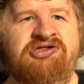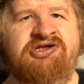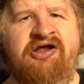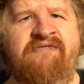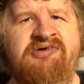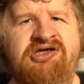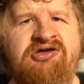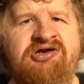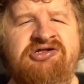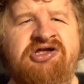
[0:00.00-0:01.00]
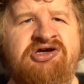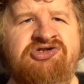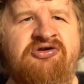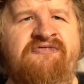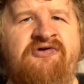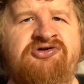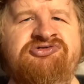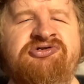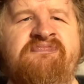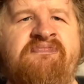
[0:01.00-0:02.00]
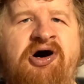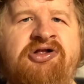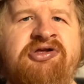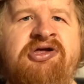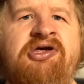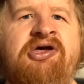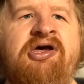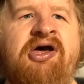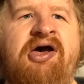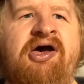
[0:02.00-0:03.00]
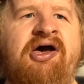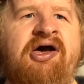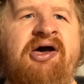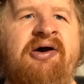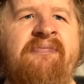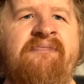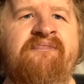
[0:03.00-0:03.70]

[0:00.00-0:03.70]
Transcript: Did have meet and greet tickets, unfortunately, but uh,